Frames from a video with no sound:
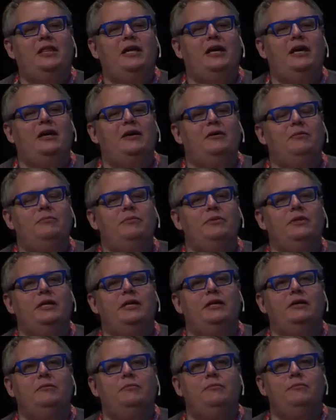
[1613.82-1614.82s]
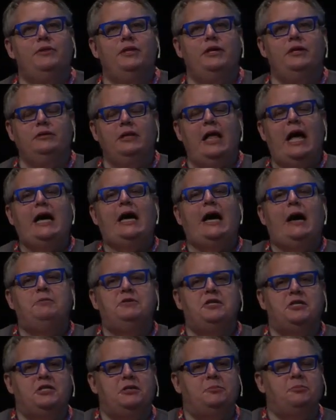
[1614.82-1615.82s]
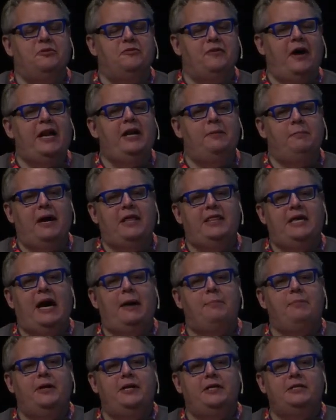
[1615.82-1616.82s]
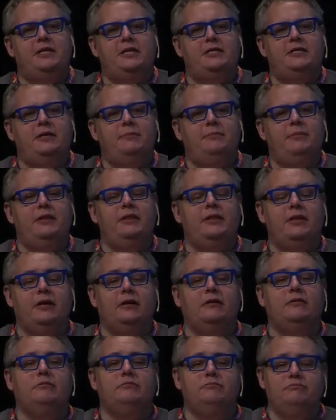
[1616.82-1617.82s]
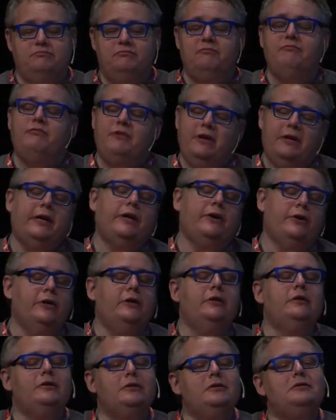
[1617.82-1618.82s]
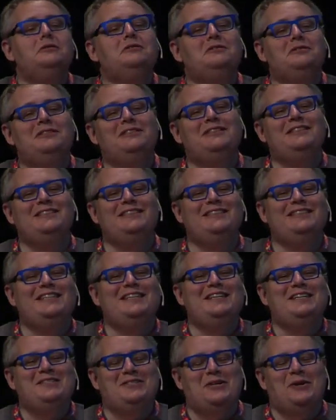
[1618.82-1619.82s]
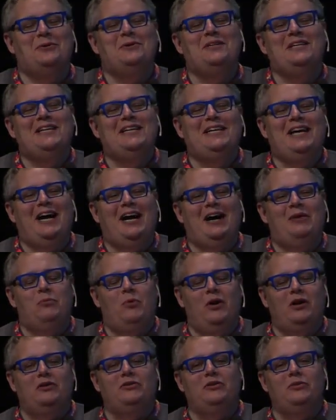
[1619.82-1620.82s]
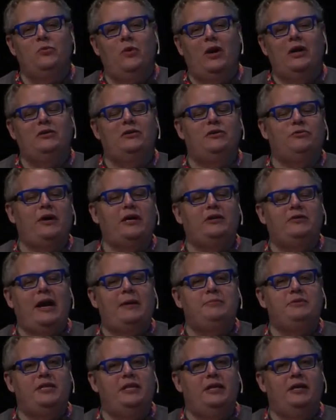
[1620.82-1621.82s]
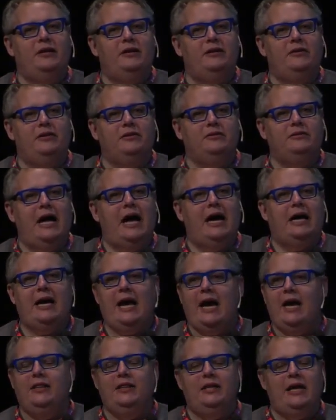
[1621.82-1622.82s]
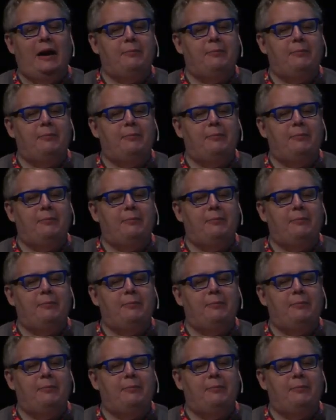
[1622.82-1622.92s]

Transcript: the, the, the lock objects are provided by the operating system and they're very good. So uh, one, one thread grabs the, the lock and the